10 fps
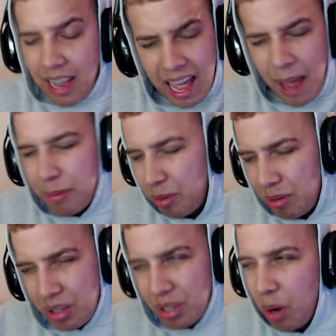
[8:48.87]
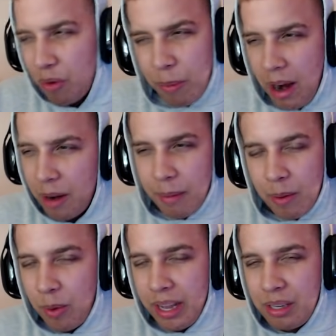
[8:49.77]
Absolutely just overpowered,
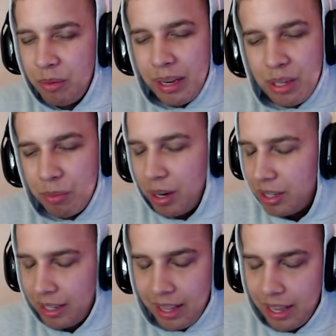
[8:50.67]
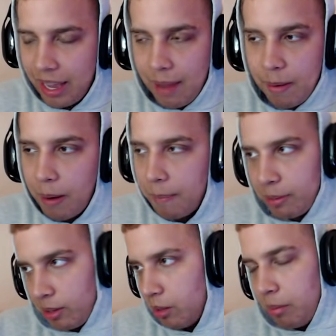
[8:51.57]
man. Way too way too much in the game, in my
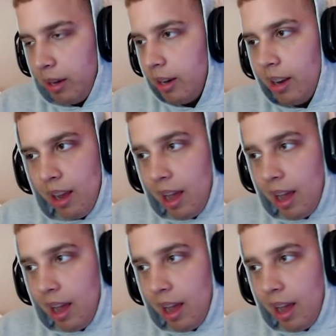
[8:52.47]
personal opinion.